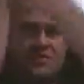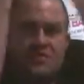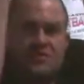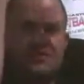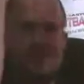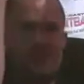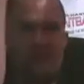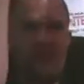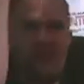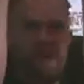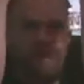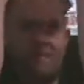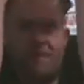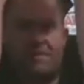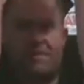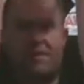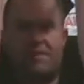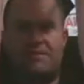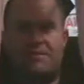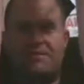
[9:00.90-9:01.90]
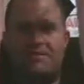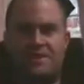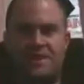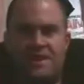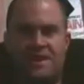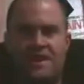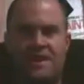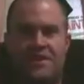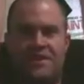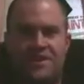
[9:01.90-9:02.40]
scabs on my elbows
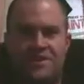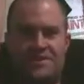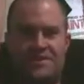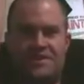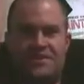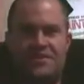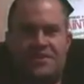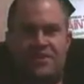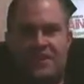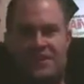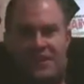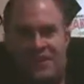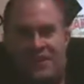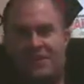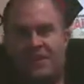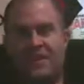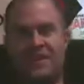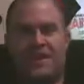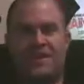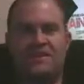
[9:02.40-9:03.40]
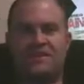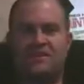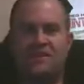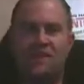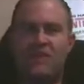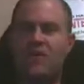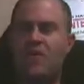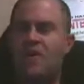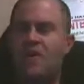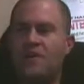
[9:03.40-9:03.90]
right now. That's a good thing, okay?
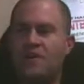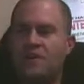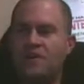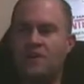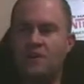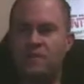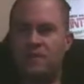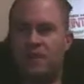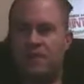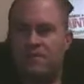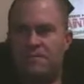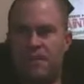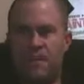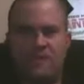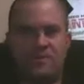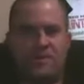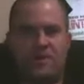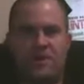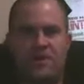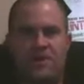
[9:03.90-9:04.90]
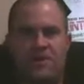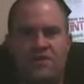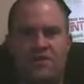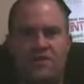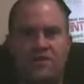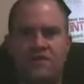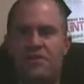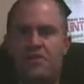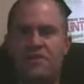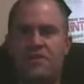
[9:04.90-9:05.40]
So, you don't play
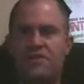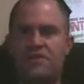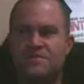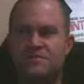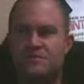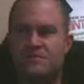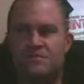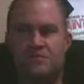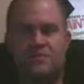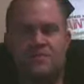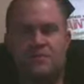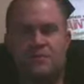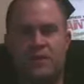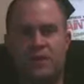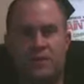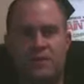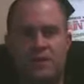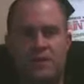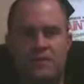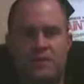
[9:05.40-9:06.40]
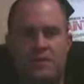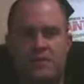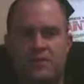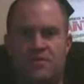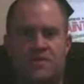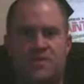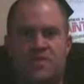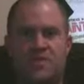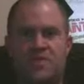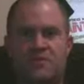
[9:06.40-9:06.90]
paintball. No one gives a shit if you play paintball,
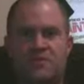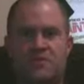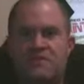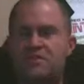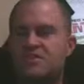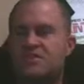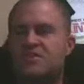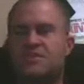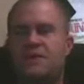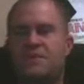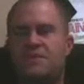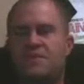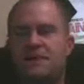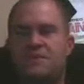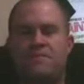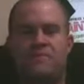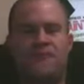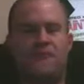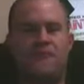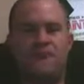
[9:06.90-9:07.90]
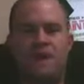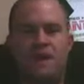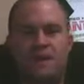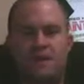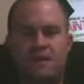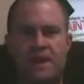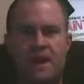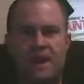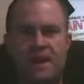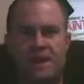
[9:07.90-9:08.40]
okay? Just because you play paintball, you're not
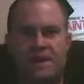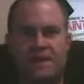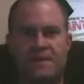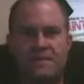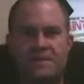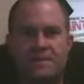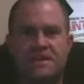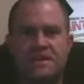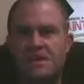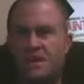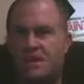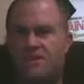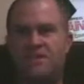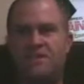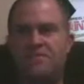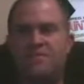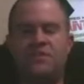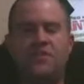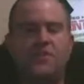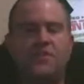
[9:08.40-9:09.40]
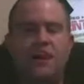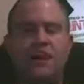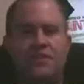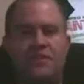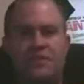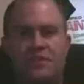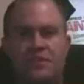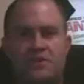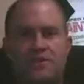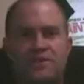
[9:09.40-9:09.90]
a badass. Even if you go out
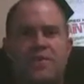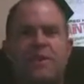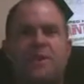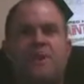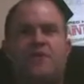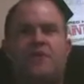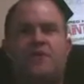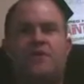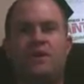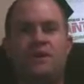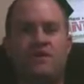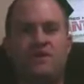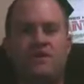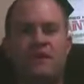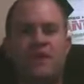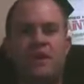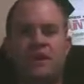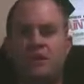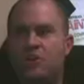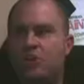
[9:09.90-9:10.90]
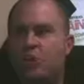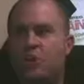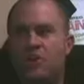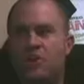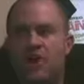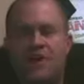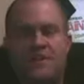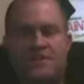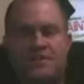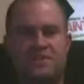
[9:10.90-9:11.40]
there and you play with no
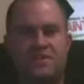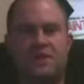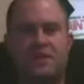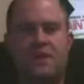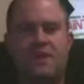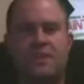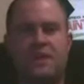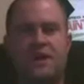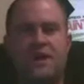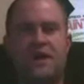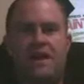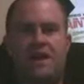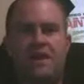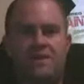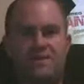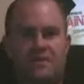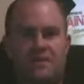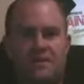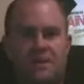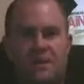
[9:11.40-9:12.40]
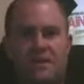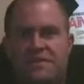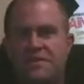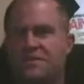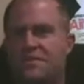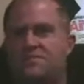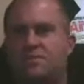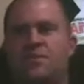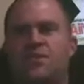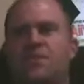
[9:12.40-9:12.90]
pads on, you're not a badass, okay?
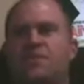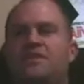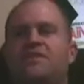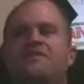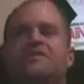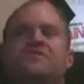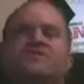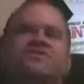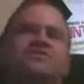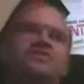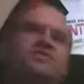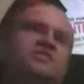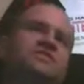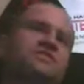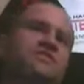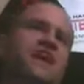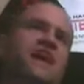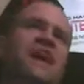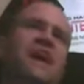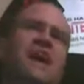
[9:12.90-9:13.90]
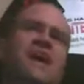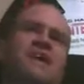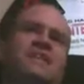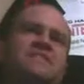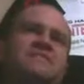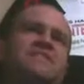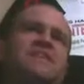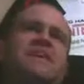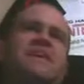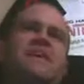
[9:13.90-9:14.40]
This sport is just
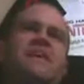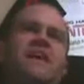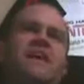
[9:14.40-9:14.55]
as